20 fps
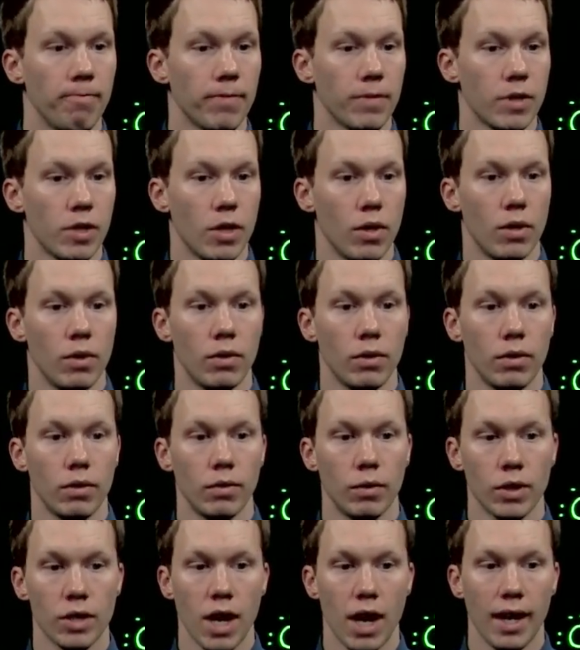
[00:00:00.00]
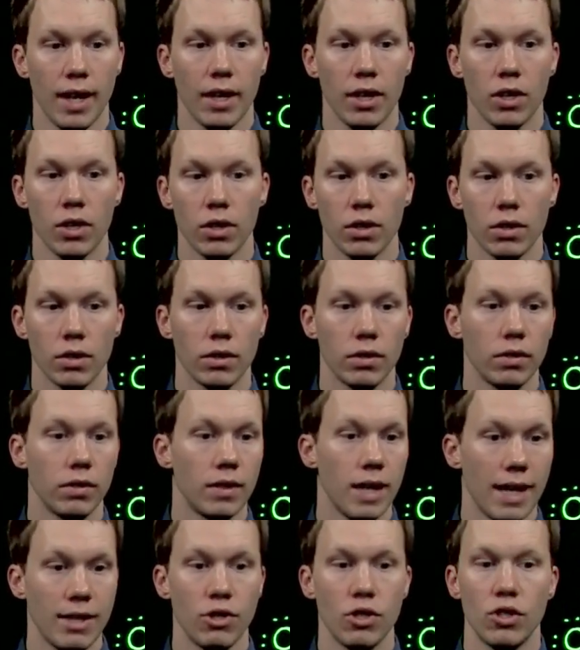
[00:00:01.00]
So we're talking
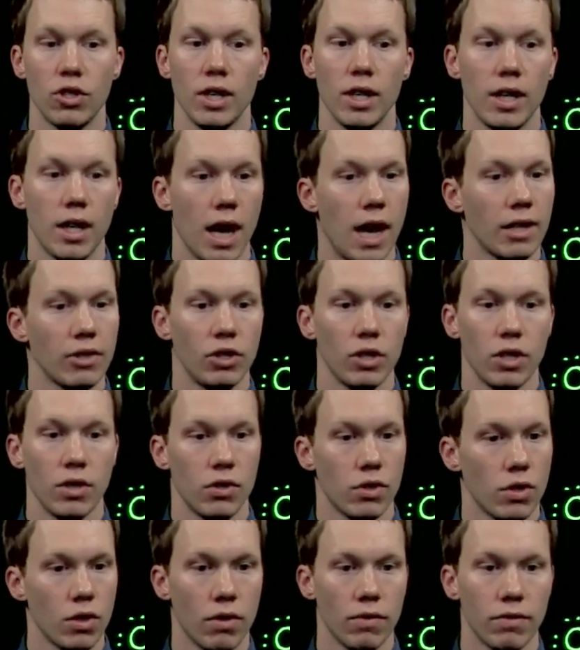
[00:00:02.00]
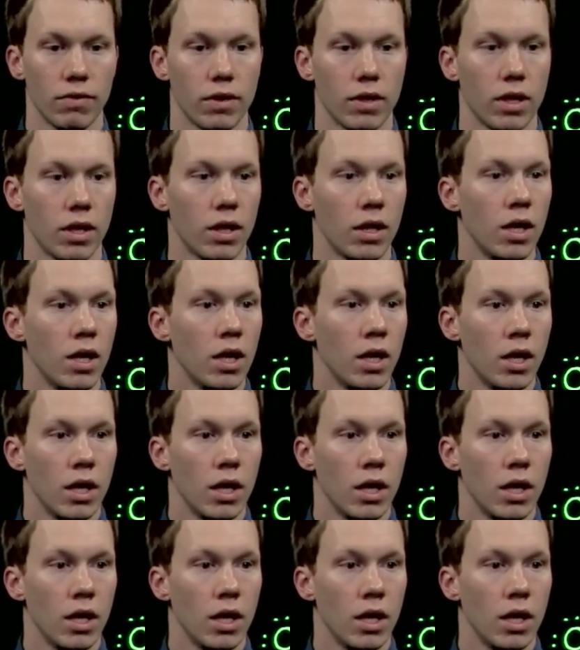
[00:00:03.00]
nitrogen, oxygen, sulfur,